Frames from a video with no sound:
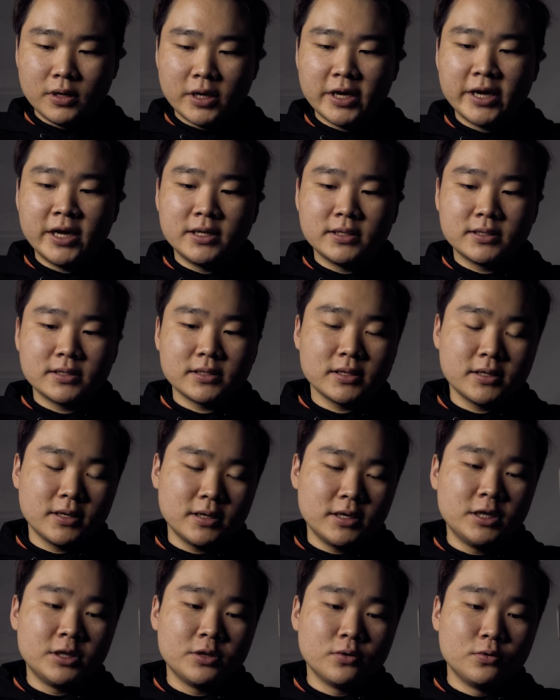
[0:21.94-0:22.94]
has
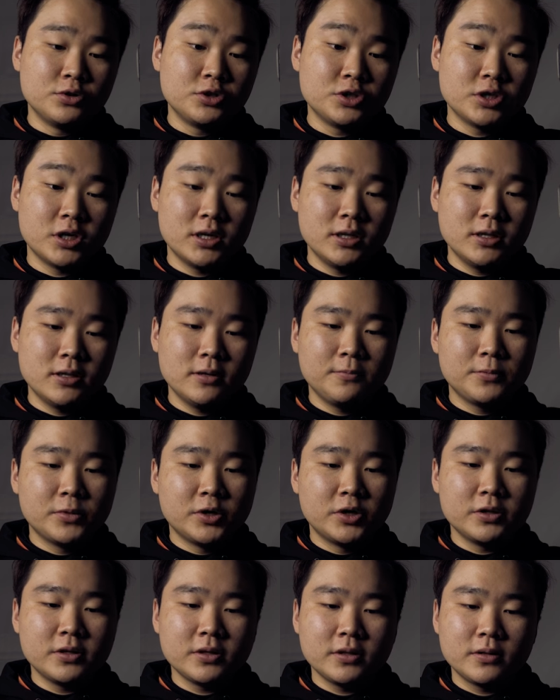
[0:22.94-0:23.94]
in OGN,
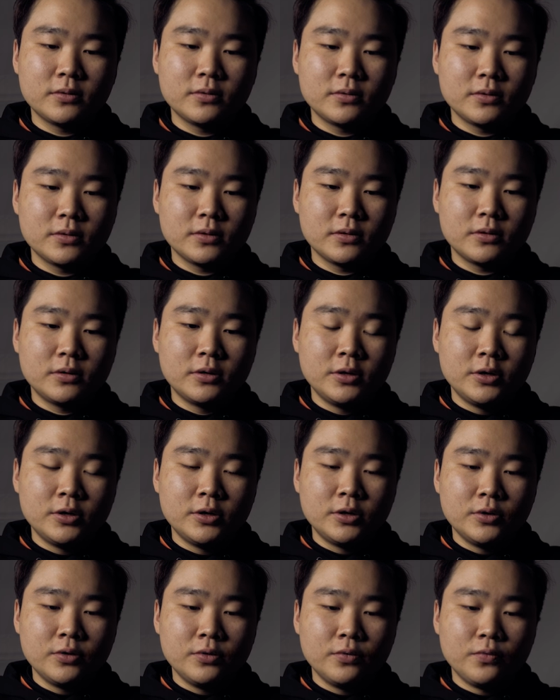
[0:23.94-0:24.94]
but
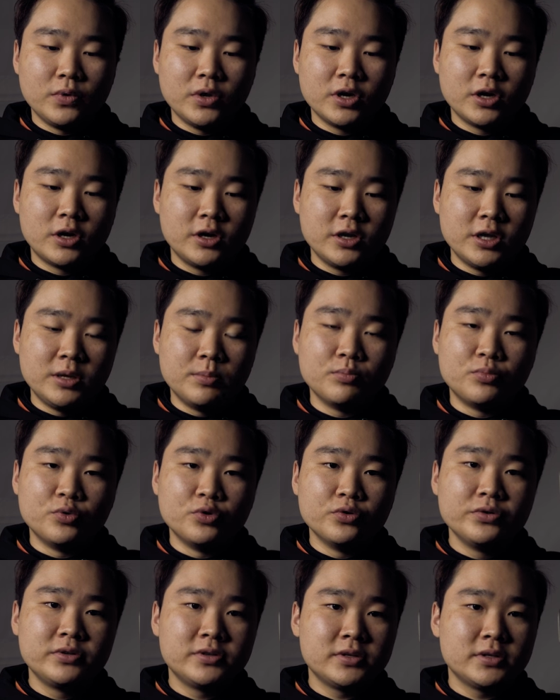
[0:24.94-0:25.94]
we are in
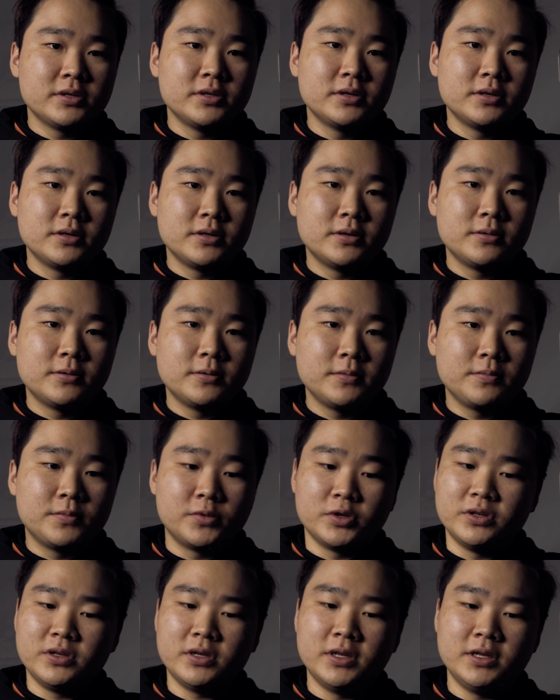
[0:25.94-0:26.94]
booth,
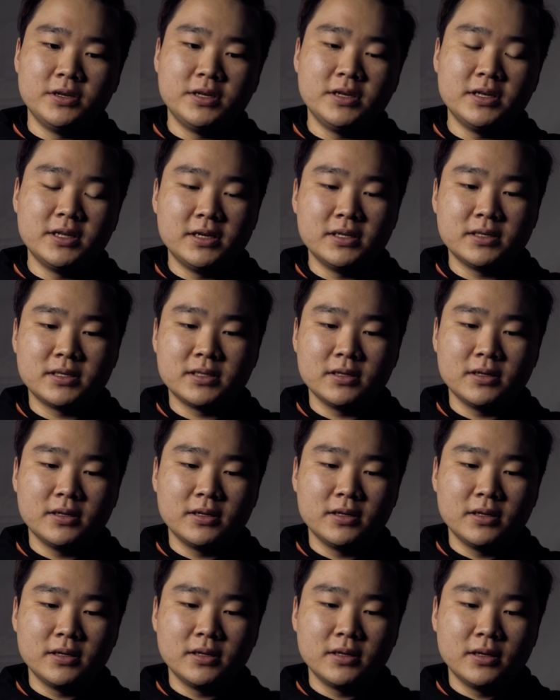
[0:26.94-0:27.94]
but it is
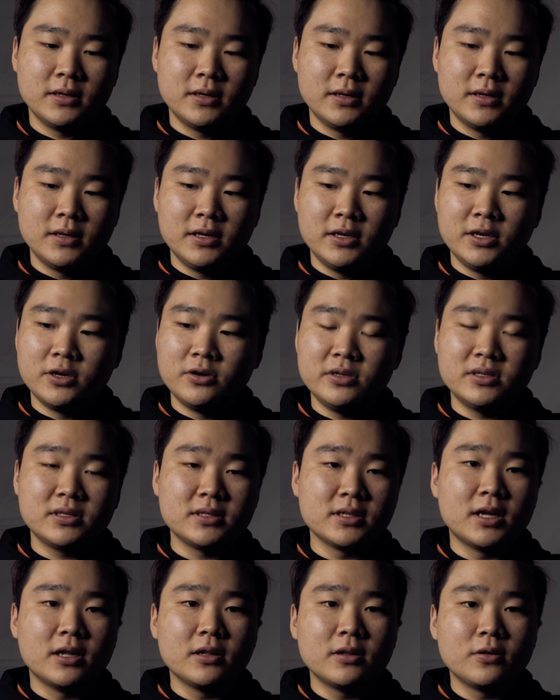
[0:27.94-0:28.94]
here
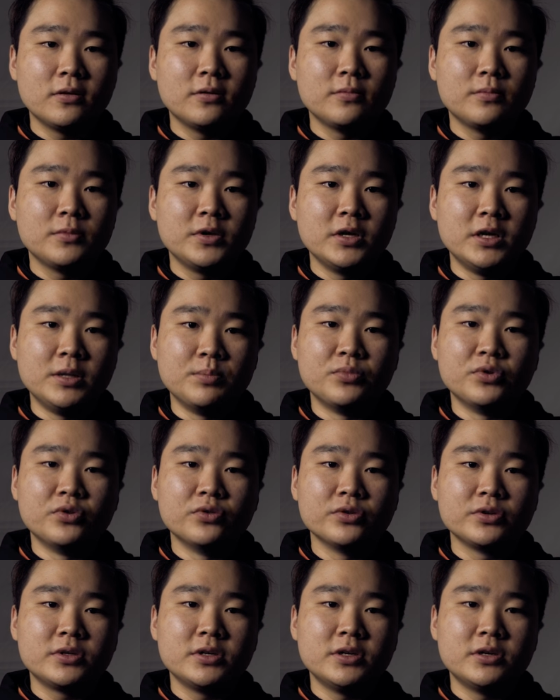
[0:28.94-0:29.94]
is not in
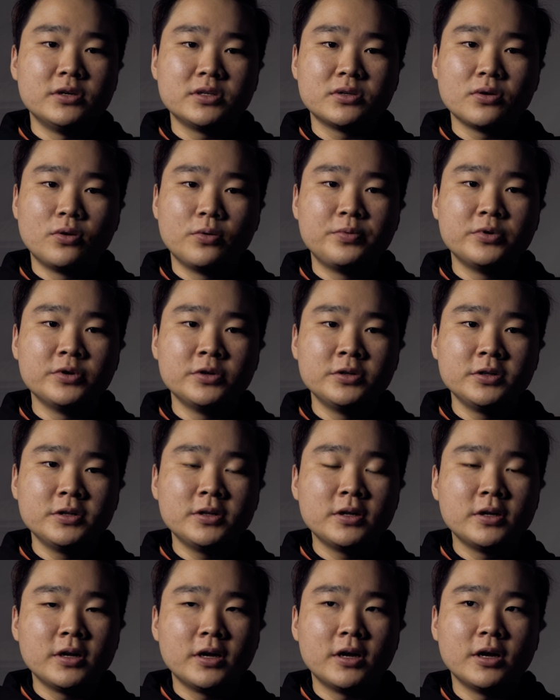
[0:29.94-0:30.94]
booth, here is open.
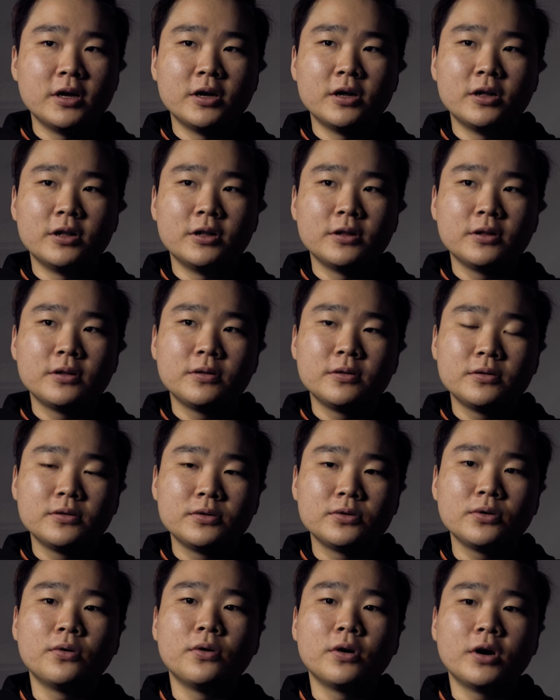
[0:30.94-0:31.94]
And
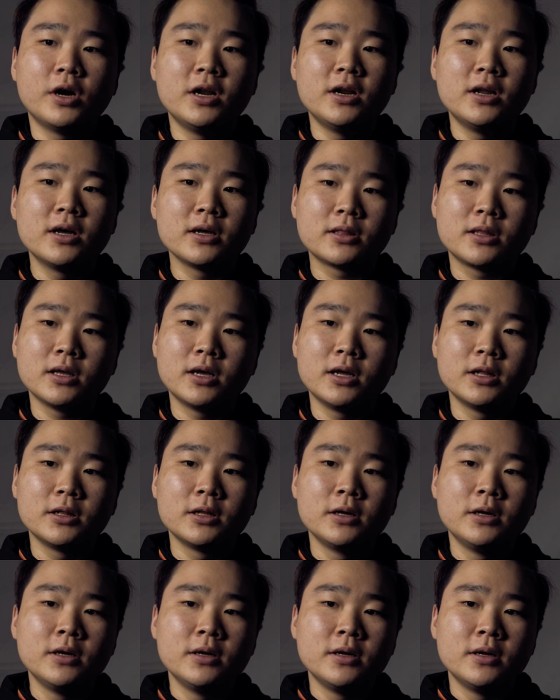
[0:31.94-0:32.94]
so I like
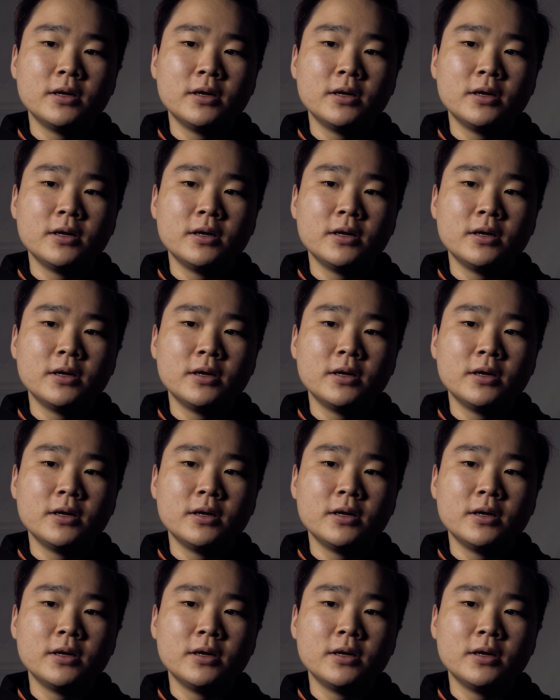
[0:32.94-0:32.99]
that,